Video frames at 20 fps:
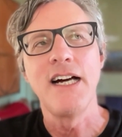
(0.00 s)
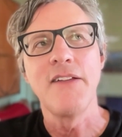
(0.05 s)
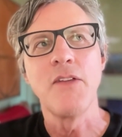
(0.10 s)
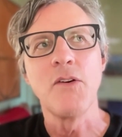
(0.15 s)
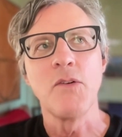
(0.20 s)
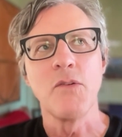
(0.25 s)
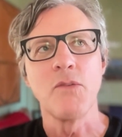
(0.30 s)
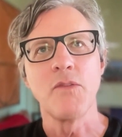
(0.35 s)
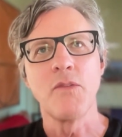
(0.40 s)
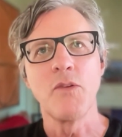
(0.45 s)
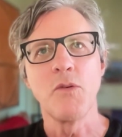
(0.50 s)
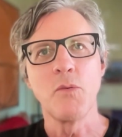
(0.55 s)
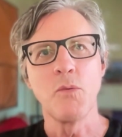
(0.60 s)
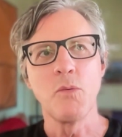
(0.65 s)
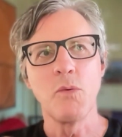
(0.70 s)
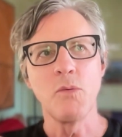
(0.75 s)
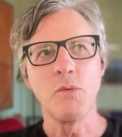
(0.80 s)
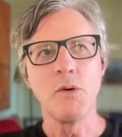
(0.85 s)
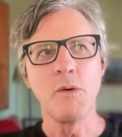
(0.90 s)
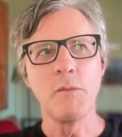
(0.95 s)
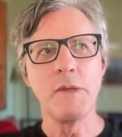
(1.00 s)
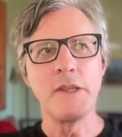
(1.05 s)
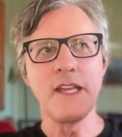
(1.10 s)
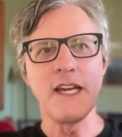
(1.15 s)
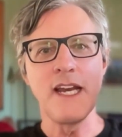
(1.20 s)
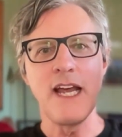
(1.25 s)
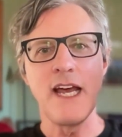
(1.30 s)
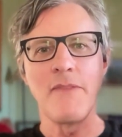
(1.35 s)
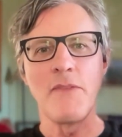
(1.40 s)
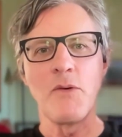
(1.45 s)
woman that
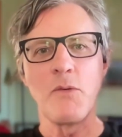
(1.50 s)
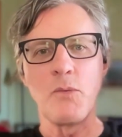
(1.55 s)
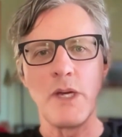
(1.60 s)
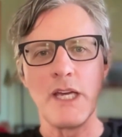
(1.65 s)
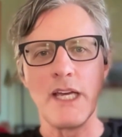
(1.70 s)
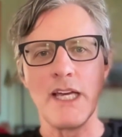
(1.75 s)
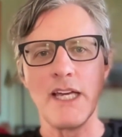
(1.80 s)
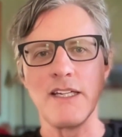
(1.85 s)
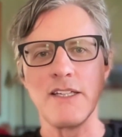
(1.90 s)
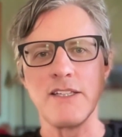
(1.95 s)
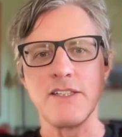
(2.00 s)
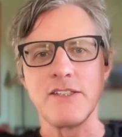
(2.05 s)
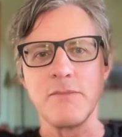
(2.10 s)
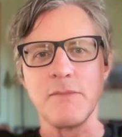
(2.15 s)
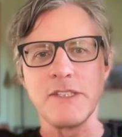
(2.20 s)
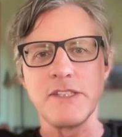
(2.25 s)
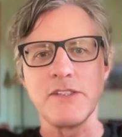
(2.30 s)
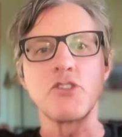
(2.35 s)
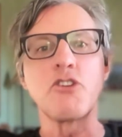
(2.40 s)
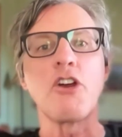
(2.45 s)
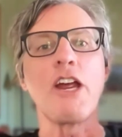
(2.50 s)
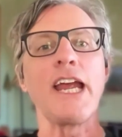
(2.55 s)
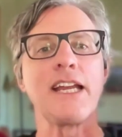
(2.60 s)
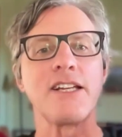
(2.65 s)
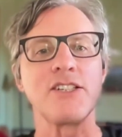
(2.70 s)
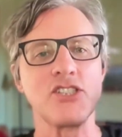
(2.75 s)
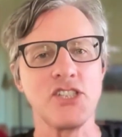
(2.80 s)
had the wig, Mrs. Cranch.